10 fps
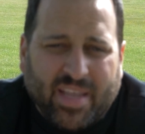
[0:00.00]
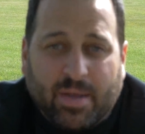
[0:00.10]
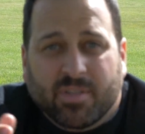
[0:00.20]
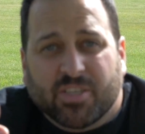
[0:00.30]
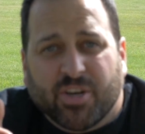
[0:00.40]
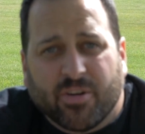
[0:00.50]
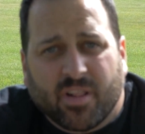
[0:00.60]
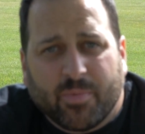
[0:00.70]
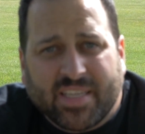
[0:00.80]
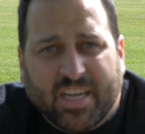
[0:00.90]
being able to turn
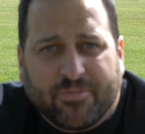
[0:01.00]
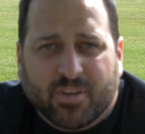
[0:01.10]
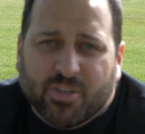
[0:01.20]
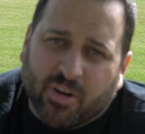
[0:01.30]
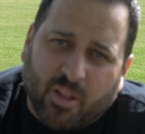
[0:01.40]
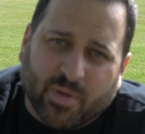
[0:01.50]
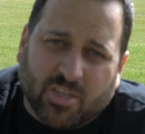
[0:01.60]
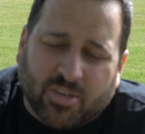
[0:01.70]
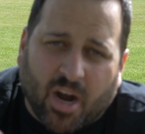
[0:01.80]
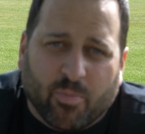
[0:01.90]
a little bit different, turn a little
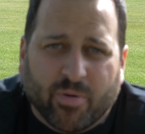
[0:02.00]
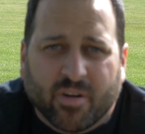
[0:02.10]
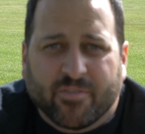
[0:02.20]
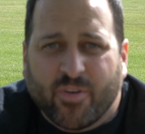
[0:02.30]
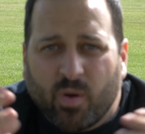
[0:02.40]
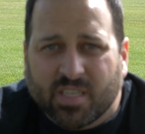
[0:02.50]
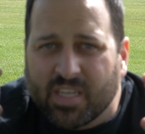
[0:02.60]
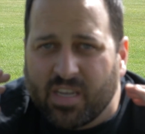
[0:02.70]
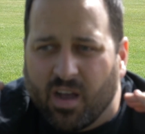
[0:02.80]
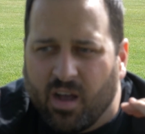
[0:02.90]
bit sharper,
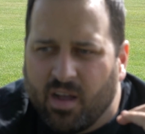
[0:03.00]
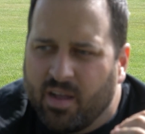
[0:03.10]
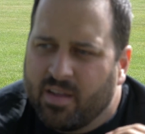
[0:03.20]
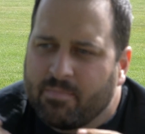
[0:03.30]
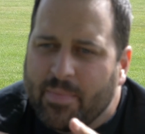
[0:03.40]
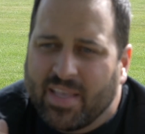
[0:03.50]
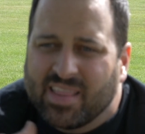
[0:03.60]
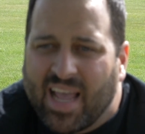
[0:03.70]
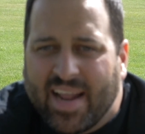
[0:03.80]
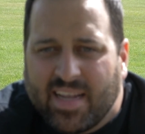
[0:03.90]
focusing on maybe
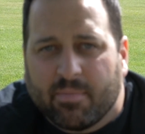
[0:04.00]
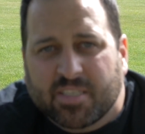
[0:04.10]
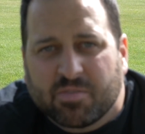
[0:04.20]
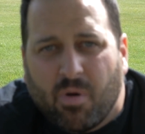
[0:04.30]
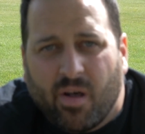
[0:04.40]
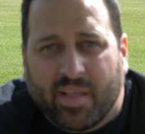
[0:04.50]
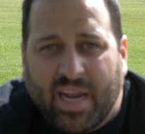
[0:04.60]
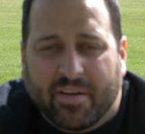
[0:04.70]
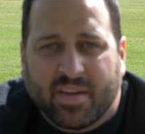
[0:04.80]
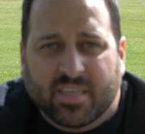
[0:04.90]
lining up small
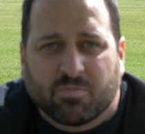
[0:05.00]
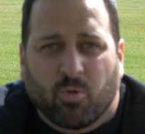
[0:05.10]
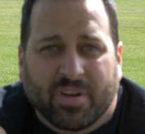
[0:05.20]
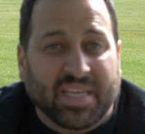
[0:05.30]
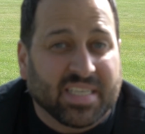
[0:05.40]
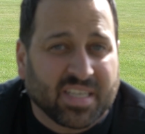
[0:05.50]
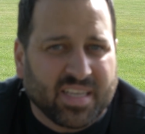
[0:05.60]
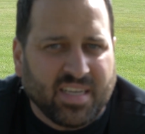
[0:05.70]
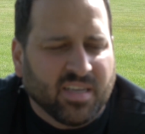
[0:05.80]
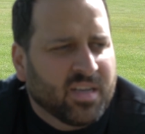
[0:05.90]
areas more
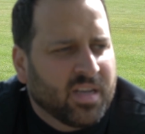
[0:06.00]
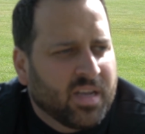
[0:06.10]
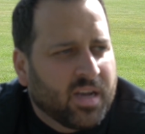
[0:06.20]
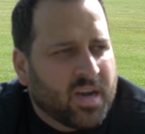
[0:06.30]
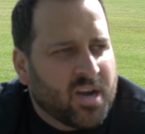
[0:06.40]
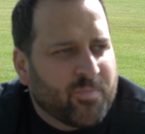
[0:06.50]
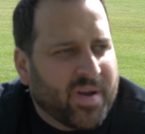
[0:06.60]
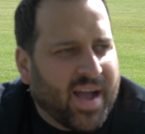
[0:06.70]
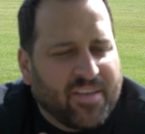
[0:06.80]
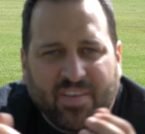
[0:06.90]
easily.
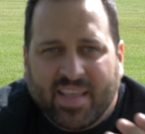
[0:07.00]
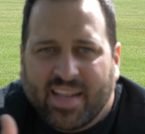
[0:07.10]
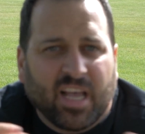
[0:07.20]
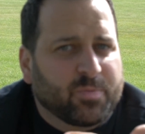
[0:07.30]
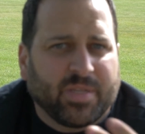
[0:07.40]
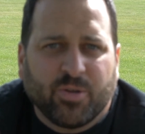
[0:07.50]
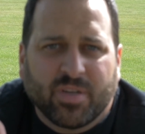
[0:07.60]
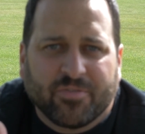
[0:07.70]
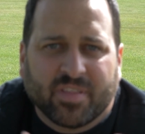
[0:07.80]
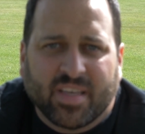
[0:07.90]
Um, I feel like it helps me do
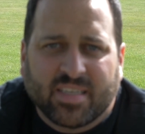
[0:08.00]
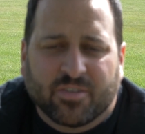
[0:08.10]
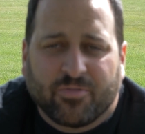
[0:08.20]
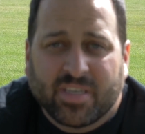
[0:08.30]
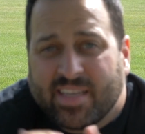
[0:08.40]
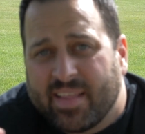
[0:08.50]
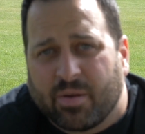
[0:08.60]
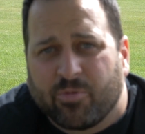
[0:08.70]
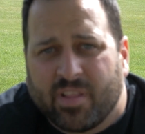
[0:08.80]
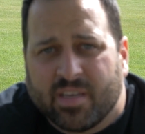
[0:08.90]
different things in freestyle that
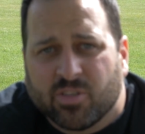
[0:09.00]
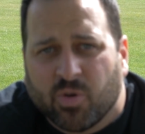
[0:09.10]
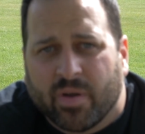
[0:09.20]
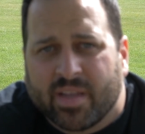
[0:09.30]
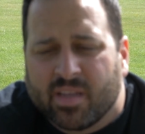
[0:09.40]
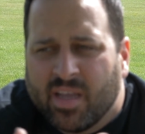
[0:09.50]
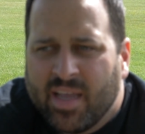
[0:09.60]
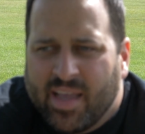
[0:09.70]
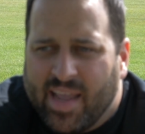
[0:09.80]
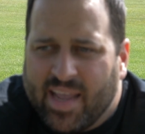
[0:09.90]
I'm really enjoying,
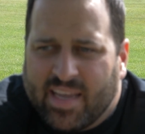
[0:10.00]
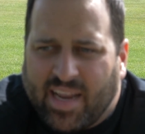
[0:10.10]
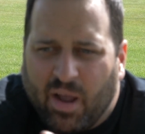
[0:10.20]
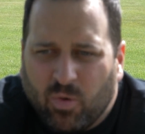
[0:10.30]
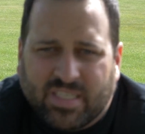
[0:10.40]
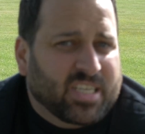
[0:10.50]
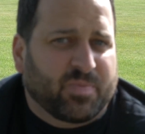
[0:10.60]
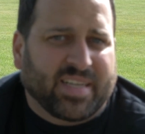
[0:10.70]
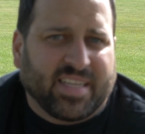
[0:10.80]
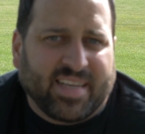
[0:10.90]
and I wasn't
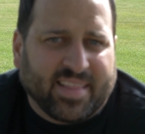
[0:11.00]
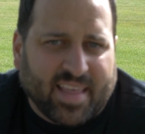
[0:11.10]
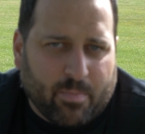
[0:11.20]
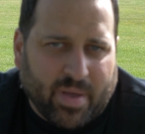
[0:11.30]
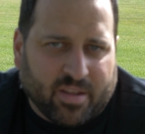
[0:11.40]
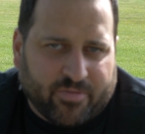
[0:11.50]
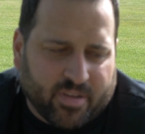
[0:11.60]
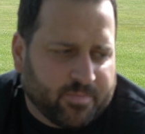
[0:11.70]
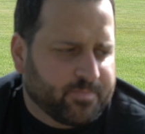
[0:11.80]
expecting to get that benefit.